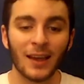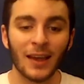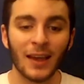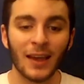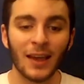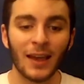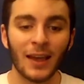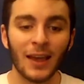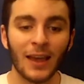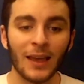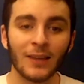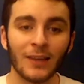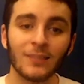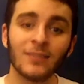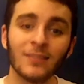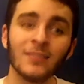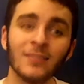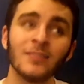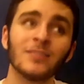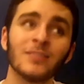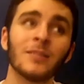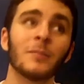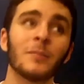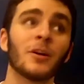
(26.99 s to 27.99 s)
And
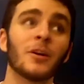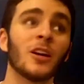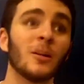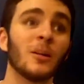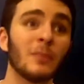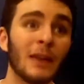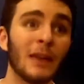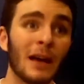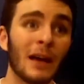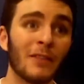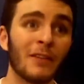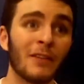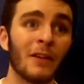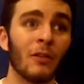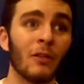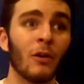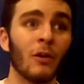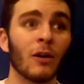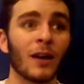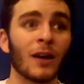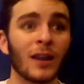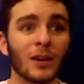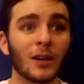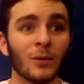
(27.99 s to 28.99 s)
since I'm going to be out that
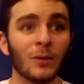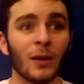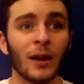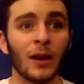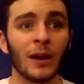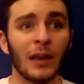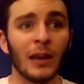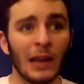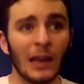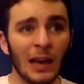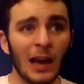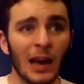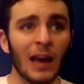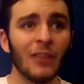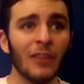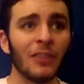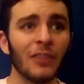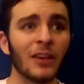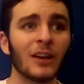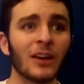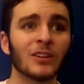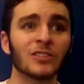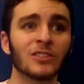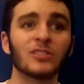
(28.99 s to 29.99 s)
long anyway, I
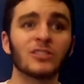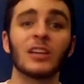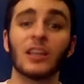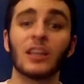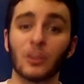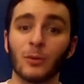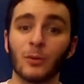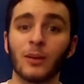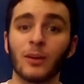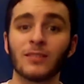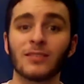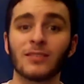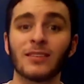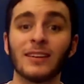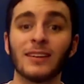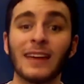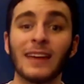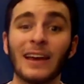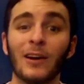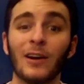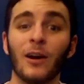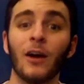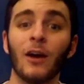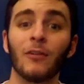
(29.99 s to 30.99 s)
think I'll just take the rest of the
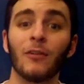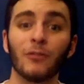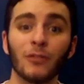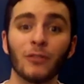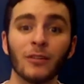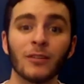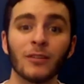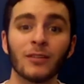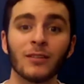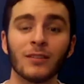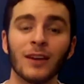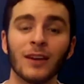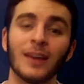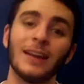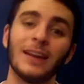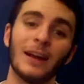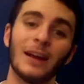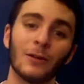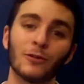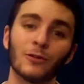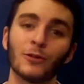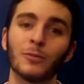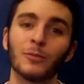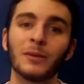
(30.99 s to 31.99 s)
day off and
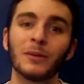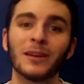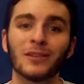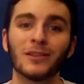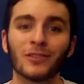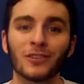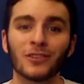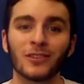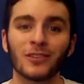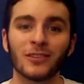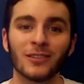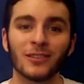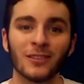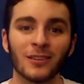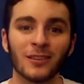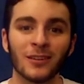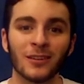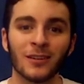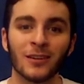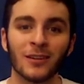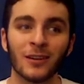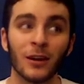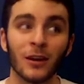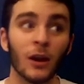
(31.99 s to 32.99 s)
down to the beach.
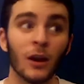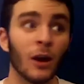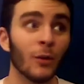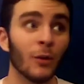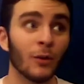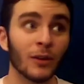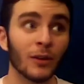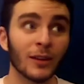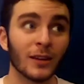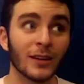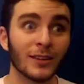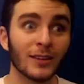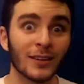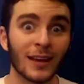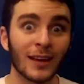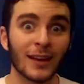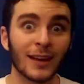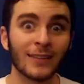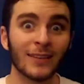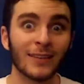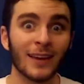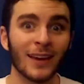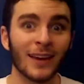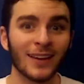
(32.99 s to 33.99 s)
Really need to get
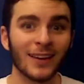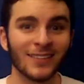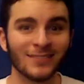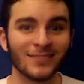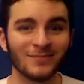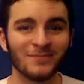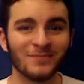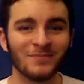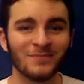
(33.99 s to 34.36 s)
a tan.